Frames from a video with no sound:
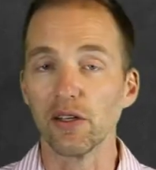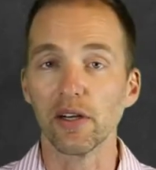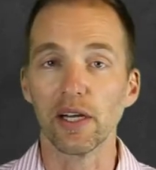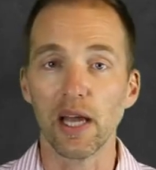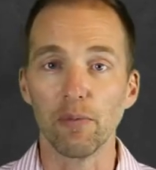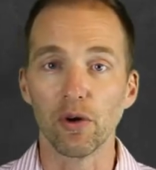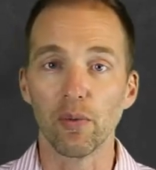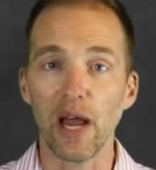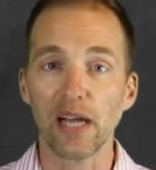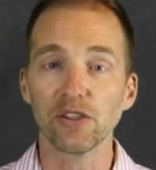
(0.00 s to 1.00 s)
look at chemical
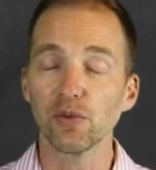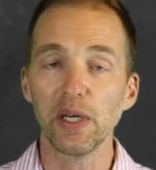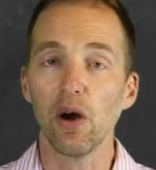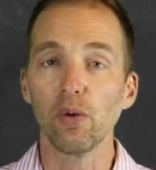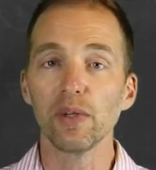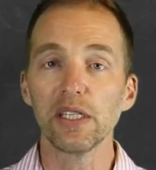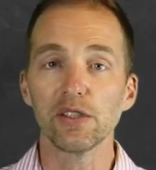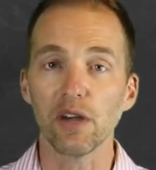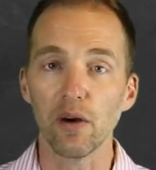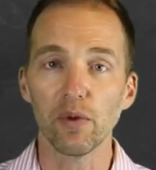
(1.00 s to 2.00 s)
reactions, we only
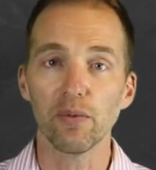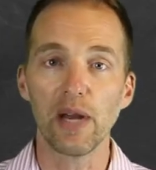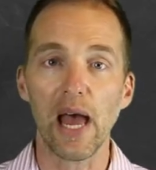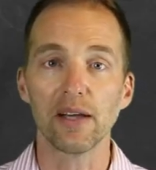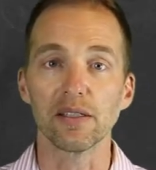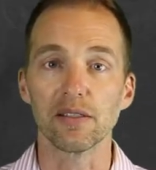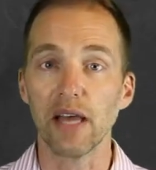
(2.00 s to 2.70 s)
start with reactants.